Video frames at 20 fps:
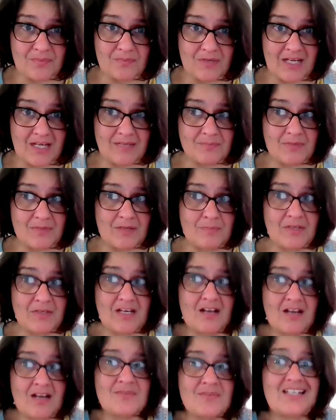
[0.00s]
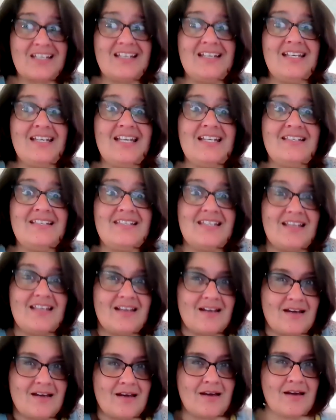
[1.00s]
it becomes
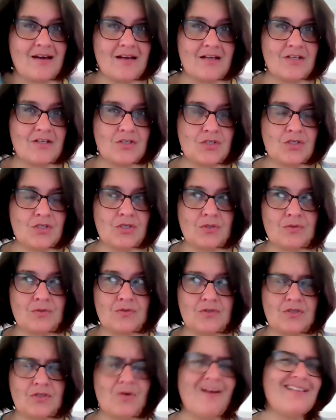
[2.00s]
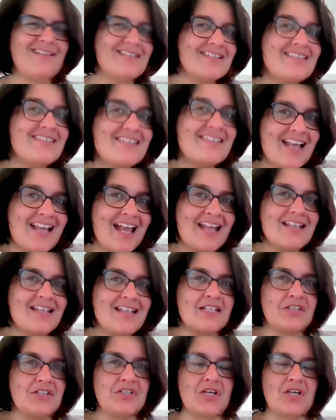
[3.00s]
easier to understand each